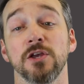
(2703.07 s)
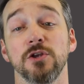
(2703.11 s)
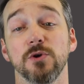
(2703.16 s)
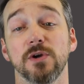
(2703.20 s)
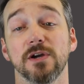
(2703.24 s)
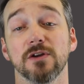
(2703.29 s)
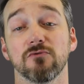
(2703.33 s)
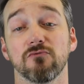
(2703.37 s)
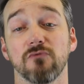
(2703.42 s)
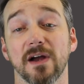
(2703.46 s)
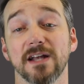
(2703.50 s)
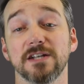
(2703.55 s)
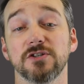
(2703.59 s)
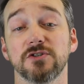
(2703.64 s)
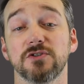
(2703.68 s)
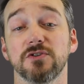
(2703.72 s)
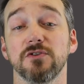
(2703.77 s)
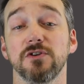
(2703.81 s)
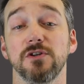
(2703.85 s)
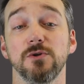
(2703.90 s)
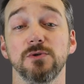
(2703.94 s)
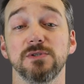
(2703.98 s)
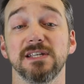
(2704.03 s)
You can
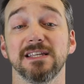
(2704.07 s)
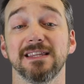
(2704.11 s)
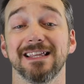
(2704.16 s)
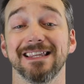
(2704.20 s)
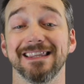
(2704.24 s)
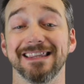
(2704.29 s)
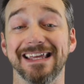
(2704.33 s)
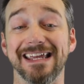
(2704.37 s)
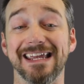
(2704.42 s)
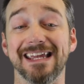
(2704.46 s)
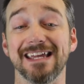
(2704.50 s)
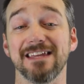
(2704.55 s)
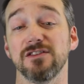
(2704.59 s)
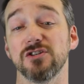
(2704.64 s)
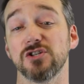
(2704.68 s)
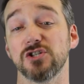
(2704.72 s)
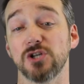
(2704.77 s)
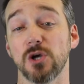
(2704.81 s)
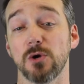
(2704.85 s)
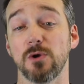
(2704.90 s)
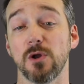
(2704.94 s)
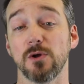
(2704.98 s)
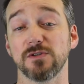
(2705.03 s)
register using the link in the
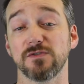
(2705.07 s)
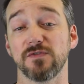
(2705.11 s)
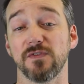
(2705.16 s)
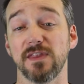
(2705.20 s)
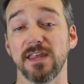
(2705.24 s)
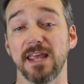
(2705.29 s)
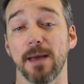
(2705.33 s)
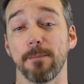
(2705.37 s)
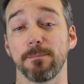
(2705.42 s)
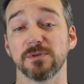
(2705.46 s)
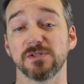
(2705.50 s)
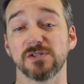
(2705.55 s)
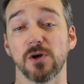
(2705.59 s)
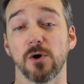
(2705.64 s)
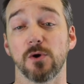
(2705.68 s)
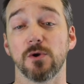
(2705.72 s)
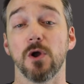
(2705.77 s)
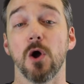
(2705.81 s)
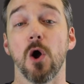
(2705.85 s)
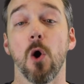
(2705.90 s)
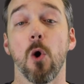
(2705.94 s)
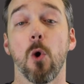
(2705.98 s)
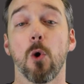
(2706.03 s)
show notes for the
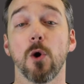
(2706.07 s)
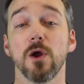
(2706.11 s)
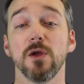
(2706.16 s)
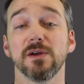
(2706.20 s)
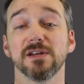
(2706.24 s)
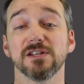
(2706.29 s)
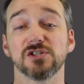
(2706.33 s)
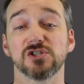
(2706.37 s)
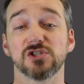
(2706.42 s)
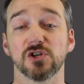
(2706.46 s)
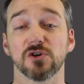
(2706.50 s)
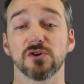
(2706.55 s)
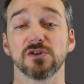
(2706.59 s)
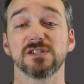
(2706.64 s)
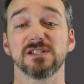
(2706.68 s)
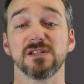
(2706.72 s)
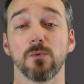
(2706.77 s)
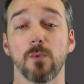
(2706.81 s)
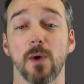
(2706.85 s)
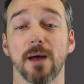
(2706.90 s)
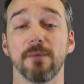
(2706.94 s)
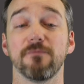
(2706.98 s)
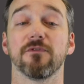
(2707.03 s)
episode, or you can search
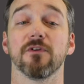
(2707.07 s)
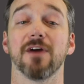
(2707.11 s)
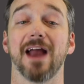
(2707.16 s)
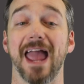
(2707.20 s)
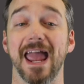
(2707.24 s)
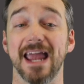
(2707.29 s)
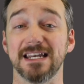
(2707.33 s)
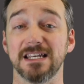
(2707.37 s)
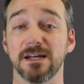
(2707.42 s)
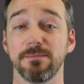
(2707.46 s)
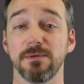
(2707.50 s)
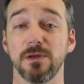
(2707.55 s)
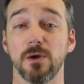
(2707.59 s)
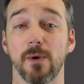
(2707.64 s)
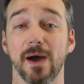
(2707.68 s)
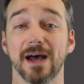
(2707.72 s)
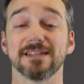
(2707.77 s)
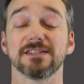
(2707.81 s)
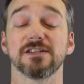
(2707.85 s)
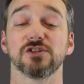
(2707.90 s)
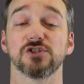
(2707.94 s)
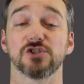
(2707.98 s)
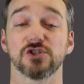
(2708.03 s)
the web for
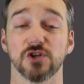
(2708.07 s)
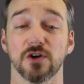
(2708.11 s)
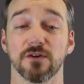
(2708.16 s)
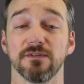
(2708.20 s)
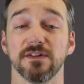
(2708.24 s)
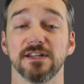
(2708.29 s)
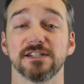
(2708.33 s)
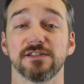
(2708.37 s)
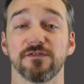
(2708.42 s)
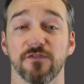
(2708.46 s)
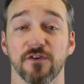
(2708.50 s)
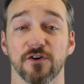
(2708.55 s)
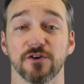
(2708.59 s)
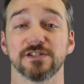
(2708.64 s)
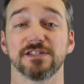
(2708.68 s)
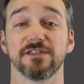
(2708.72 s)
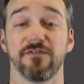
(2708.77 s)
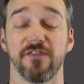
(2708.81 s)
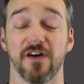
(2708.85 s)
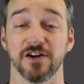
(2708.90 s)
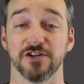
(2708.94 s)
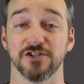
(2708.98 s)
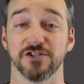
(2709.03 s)
AWS Serverless First
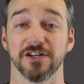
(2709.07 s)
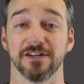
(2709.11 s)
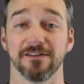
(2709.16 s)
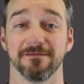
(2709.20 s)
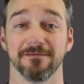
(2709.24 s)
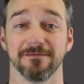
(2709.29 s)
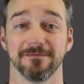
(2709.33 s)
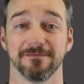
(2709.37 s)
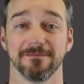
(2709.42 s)
Function.